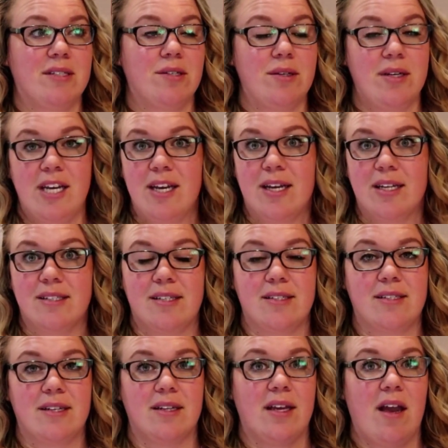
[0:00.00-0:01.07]
to eat
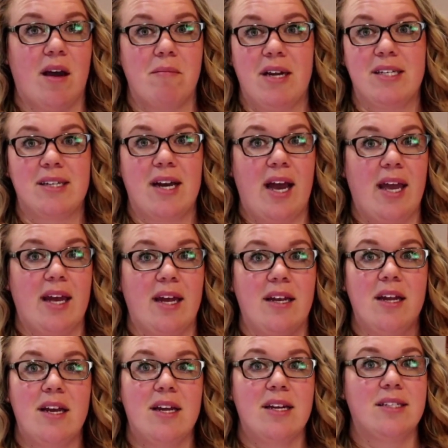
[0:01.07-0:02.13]
consistently on my diet,